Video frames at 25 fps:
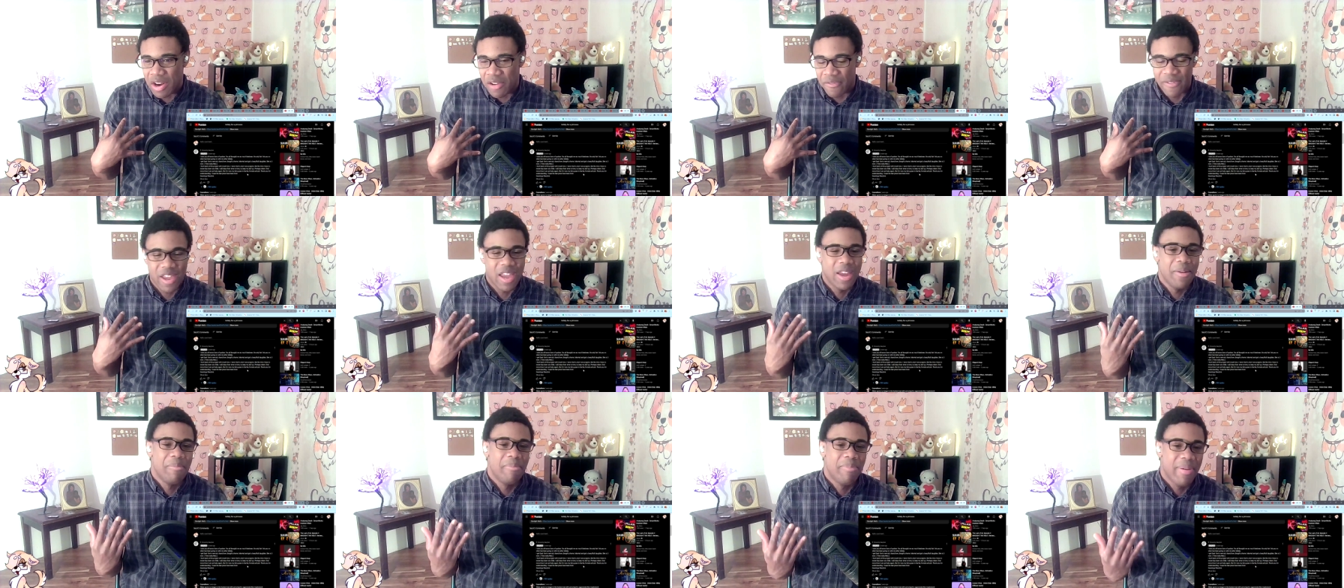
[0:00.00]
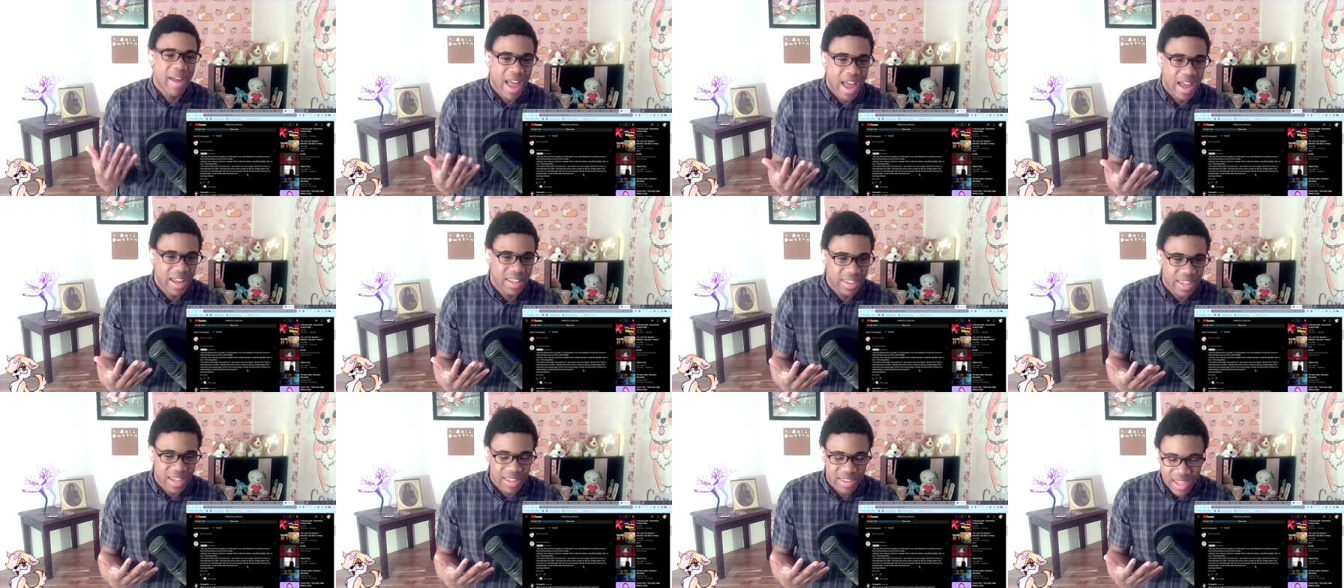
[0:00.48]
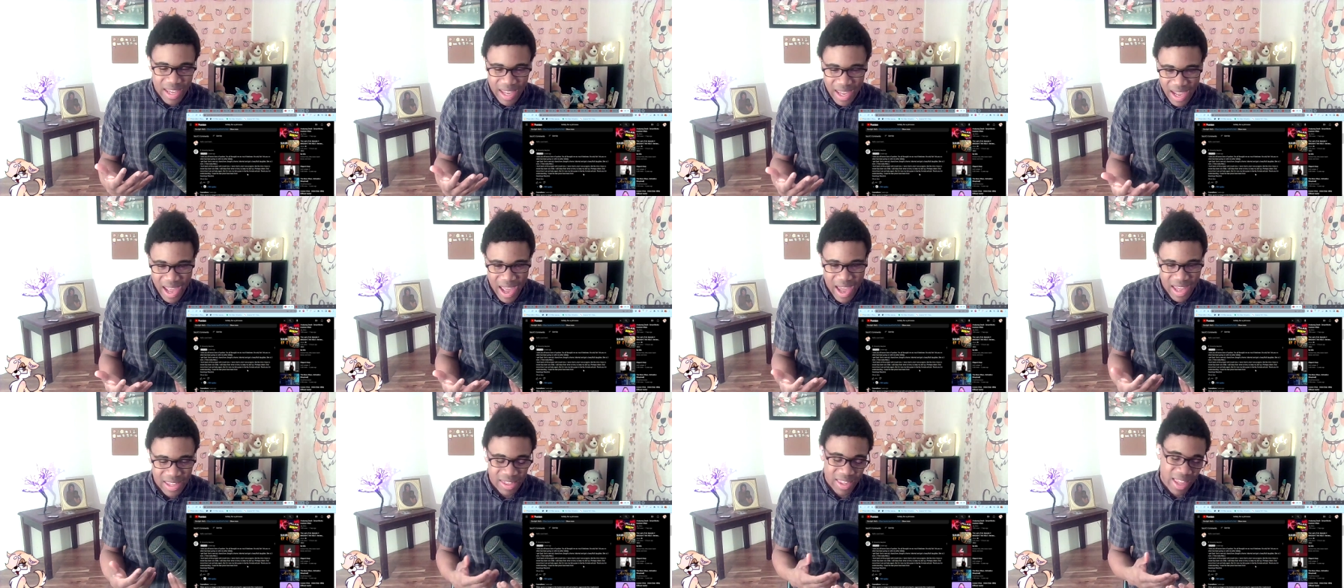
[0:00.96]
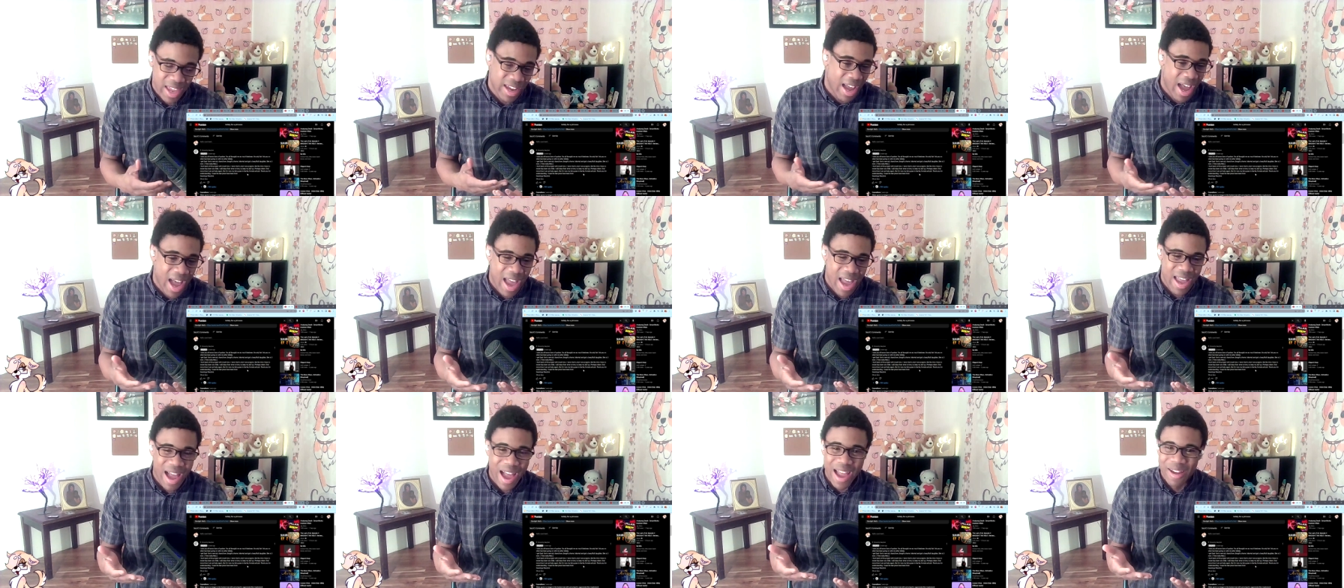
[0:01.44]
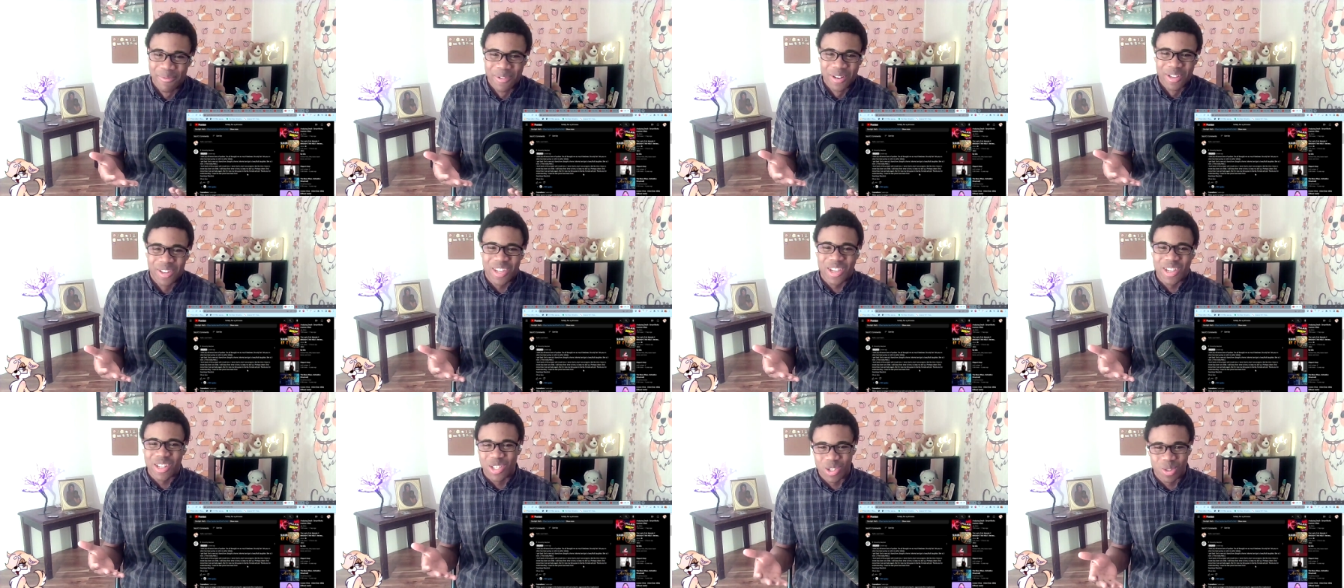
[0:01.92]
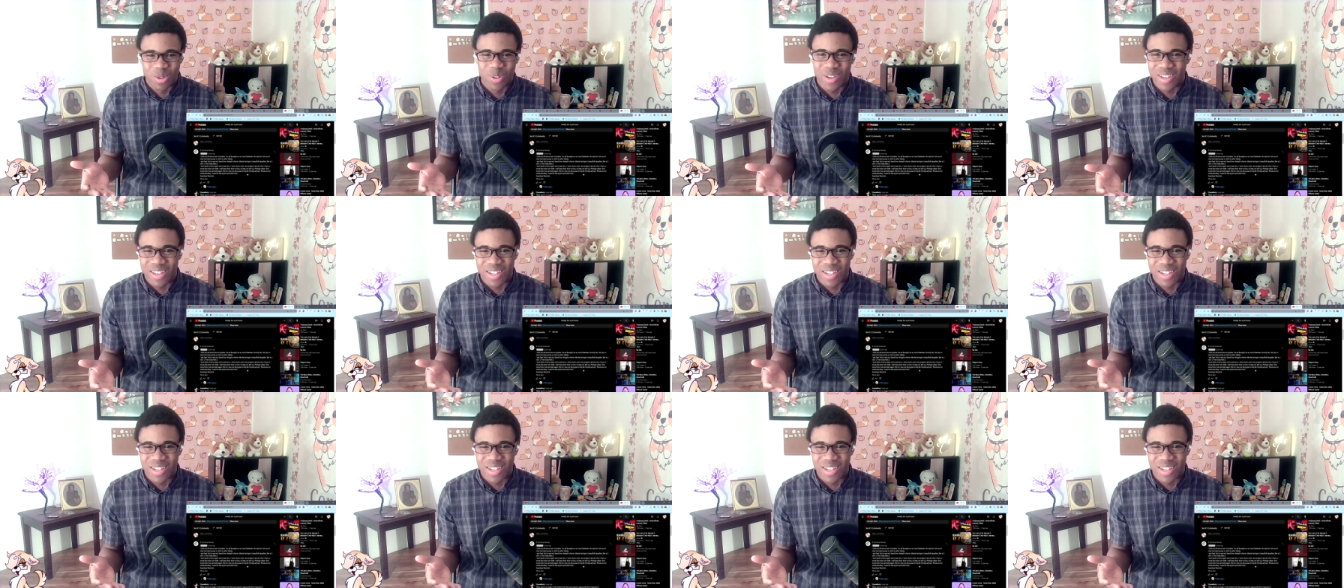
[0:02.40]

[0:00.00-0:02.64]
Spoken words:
of impact that they had. Like, I really enjoy